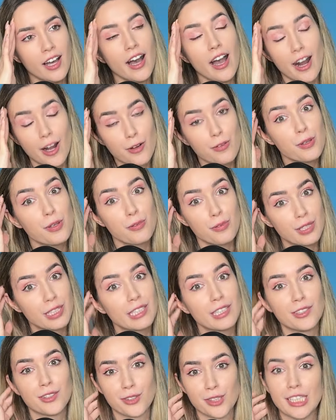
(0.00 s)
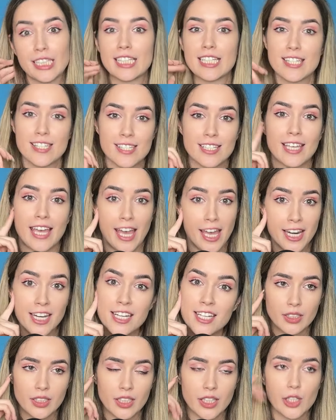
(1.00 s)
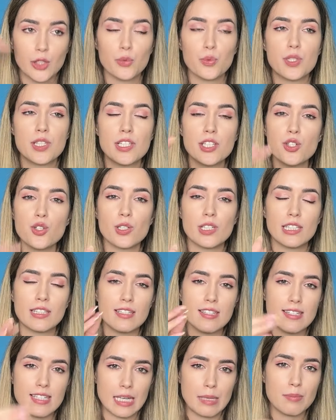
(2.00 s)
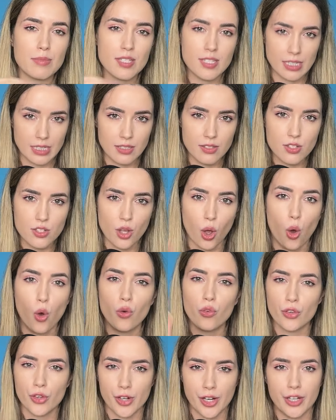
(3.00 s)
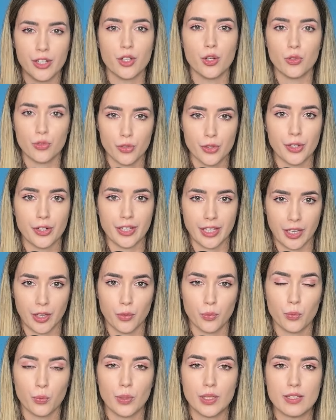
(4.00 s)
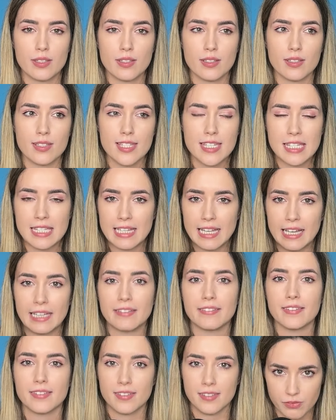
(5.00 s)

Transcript: are we really doing this again? It was literally the same scenes over and over again with slight